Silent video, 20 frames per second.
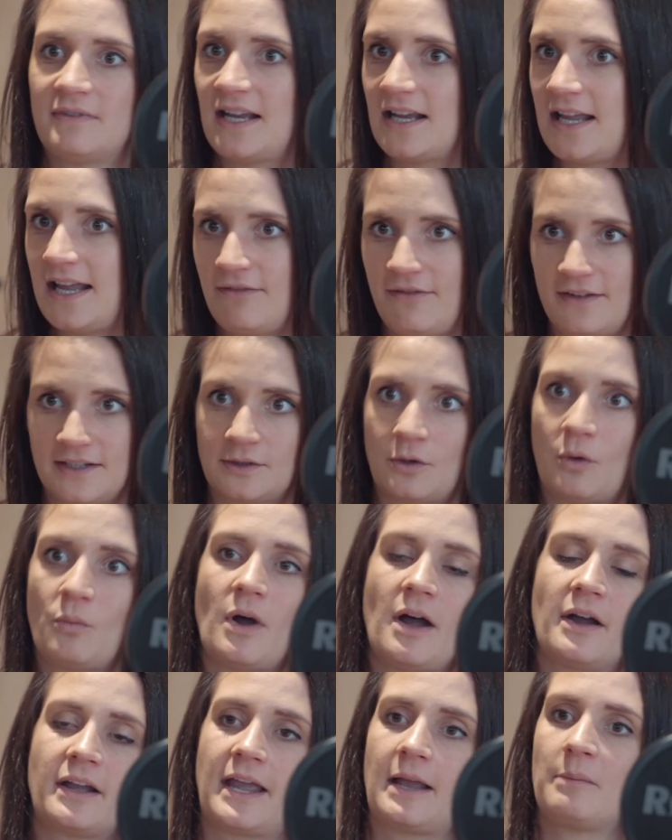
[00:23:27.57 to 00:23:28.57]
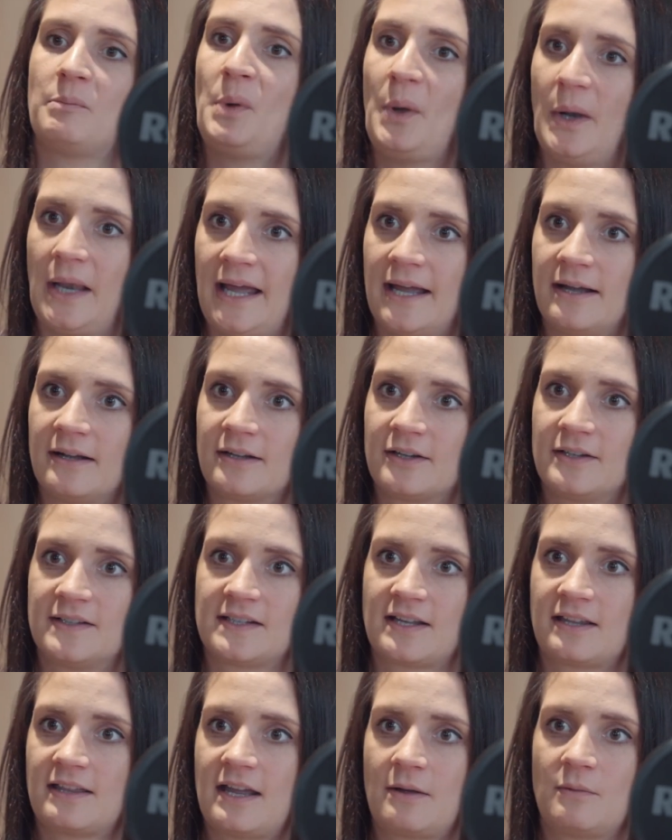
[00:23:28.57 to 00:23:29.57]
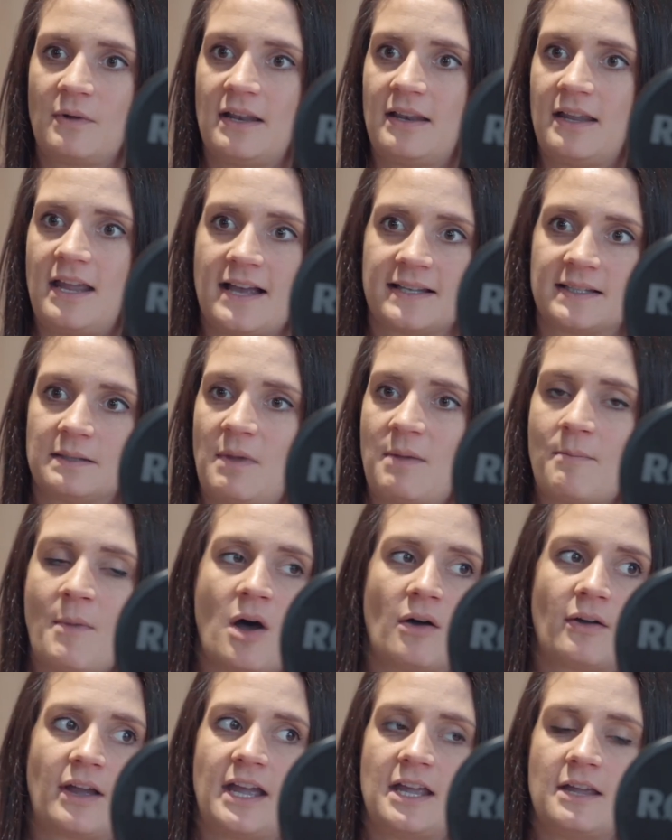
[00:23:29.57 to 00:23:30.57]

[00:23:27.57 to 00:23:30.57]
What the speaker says: If it's not working, pull it. Because I think in the SME market,